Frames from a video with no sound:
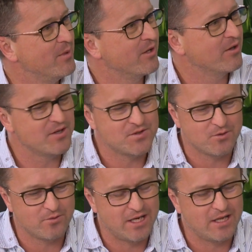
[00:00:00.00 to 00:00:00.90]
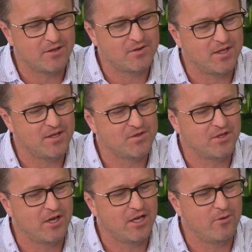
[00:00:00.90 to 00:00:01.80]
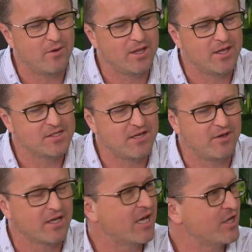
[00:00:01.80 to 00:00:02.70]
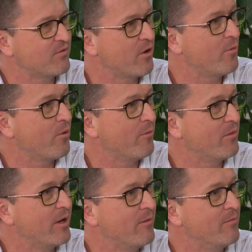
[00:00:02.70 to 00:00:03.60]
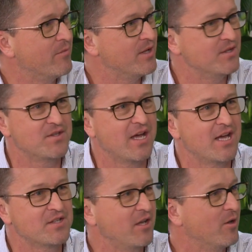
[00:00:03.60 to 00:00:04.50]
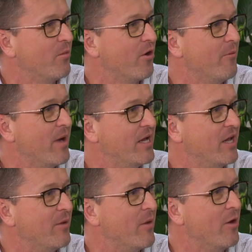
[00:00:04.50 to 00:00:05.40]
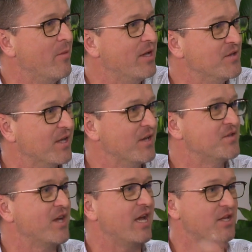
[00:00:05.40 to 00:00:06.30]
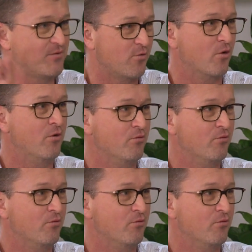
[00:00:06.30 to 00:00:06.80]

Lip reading: Because the reality is, anyone that's having a cash flow problem that's asking to borrow money at the moment is going to say it's for